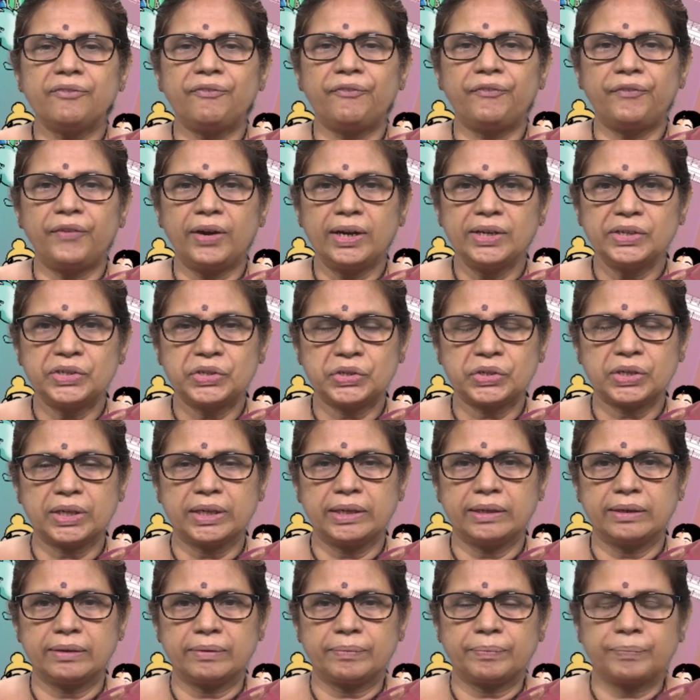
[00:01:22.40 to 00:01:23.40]

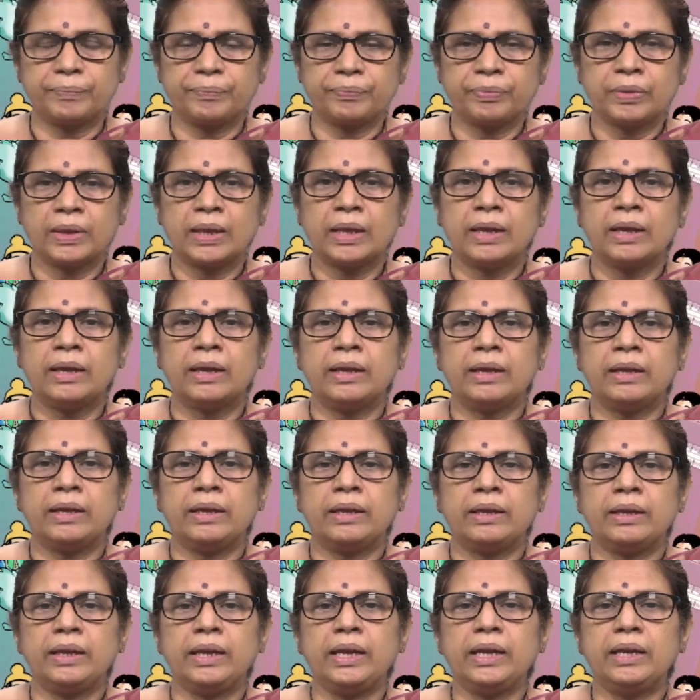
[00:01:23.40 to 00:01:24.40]
function.
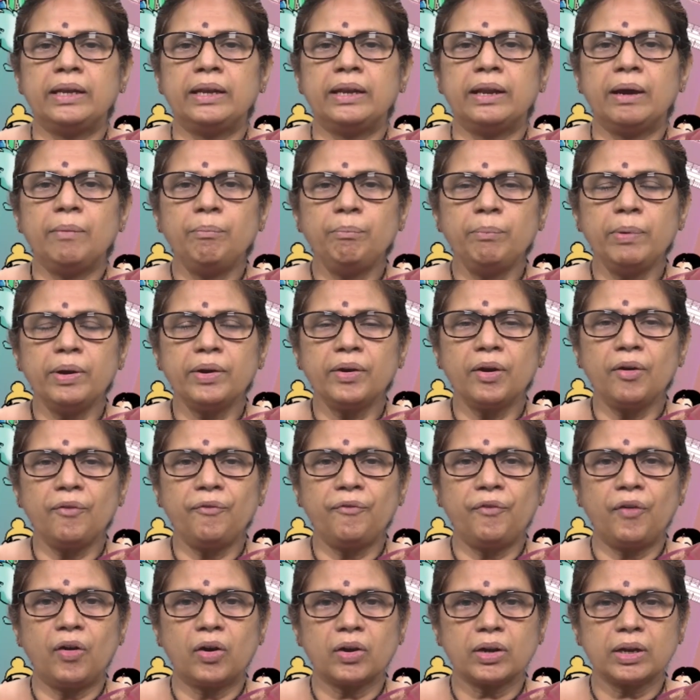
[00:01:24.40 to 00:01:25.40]
A number
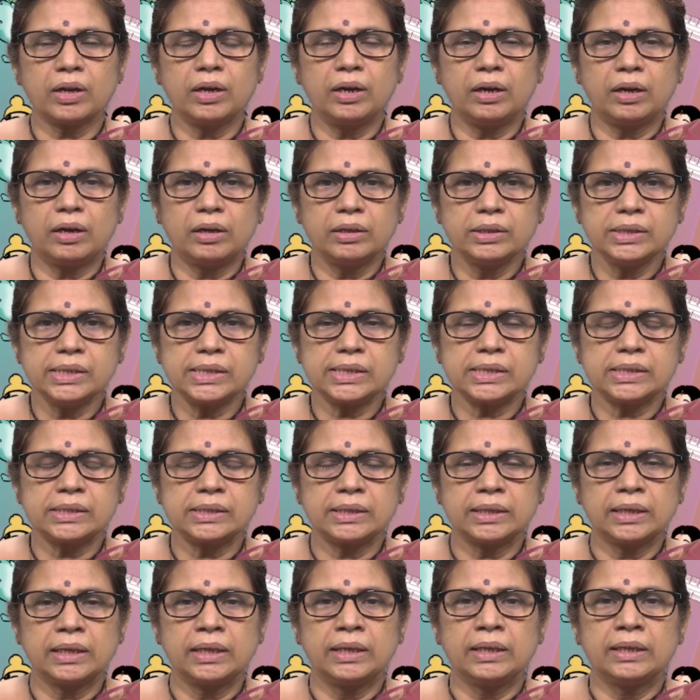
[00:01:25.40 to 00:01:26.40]
of organs
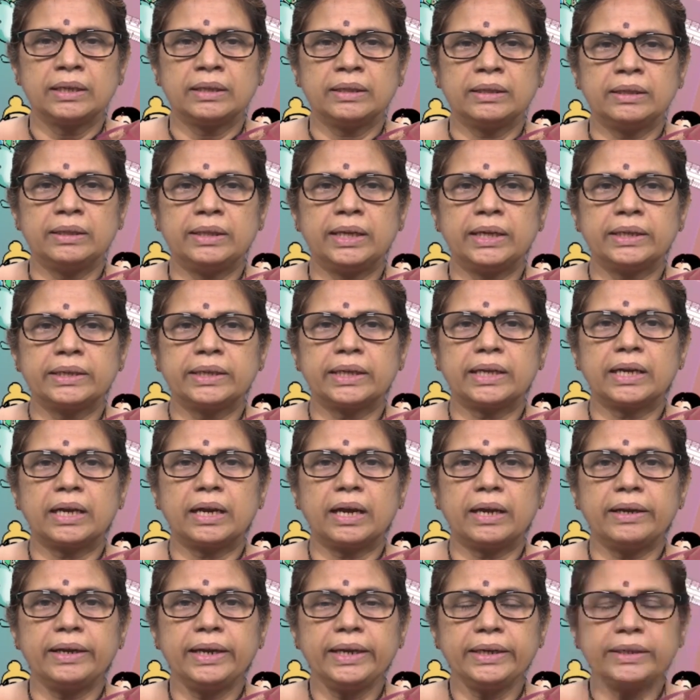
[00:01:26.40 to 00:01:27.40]
that
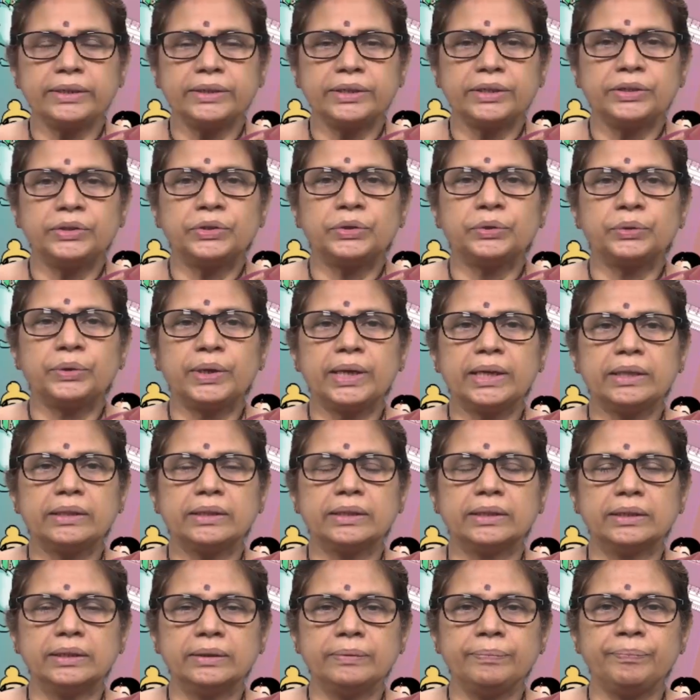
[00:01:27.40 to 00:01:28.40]
connect
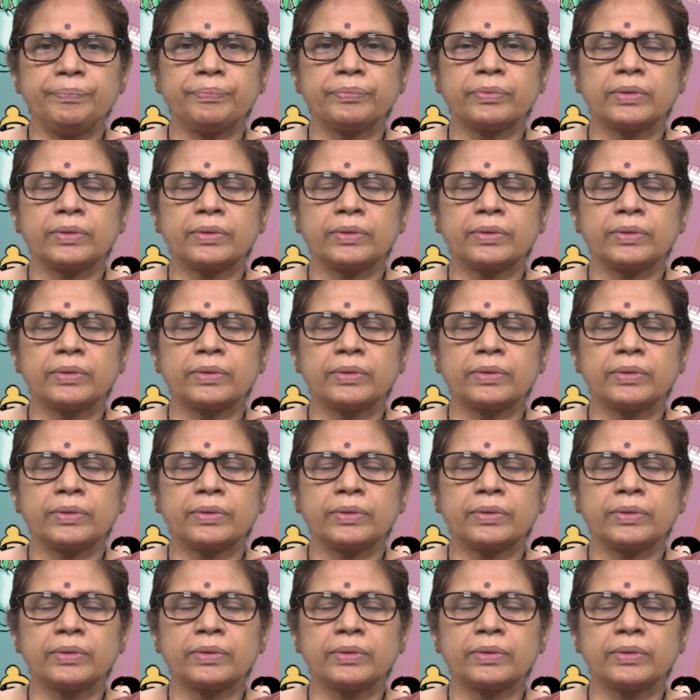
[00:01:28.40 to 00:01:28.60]
together